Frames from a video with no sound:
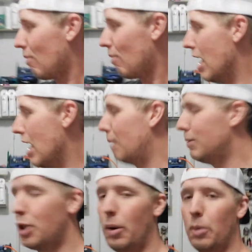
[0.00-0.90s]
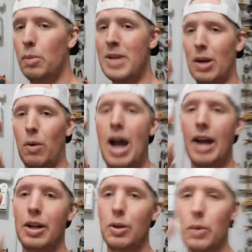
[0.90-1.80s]
So it will be a
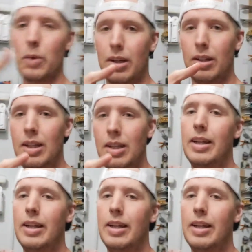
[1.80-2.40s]
rod and a reel.